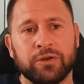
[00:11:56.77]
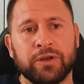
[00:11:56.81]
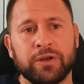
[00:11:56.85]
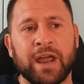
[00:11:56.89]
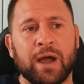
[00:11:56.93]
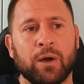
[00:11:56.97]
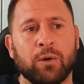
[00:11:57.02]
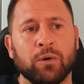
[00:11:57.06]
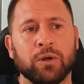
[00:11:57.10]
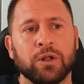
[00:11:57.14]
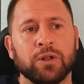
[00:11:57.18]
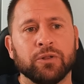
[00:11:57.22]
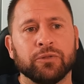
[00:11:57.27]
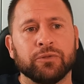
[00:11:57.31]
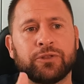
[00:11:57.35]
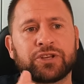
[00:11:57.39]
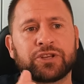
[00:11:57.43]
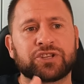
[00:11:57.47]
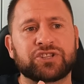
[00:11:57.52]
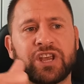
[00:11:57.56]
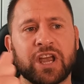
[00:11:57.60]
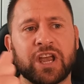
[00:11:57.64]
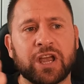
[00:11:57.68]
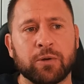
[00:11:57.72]
Now,
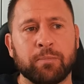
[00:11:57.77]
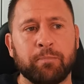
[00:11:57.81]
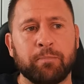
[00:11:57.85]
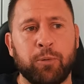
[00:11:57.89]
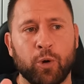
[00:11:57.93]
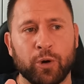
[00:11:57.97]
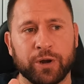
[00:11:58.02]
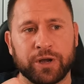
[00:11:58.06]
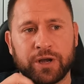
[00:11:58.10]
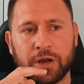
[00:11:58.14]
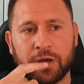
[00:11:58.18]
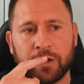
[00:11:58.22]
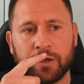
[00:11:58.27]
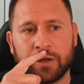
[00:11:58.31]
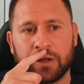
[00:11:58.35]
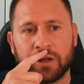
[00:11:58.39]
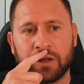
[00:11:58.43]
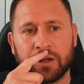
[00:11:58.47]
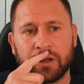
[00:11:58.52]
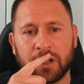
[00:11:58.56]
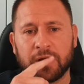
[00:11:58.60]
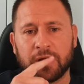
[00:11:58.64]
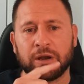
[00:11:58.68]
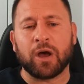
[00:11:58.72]
the second point,
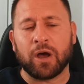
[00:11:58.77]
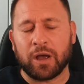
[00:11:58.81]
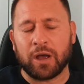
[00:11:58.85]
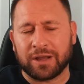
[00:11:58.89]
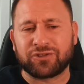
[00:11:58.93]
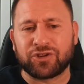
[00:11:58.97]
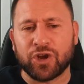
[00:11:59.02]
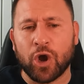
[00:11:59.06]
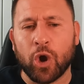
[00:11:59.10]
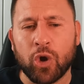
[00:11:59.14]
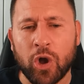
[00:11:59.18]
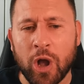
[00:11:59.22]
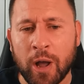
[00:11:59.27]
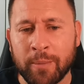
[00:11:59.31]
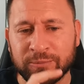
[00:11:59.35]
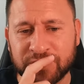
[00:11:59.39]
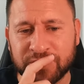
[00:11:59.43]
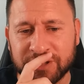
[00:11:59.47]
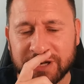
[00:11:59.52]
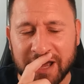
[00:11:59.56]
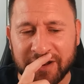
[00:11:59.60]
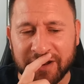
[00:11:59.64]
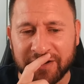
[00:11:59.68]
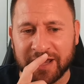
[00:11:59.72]
actually, I'll come
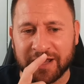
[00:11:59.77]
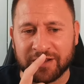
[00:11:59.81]
to that at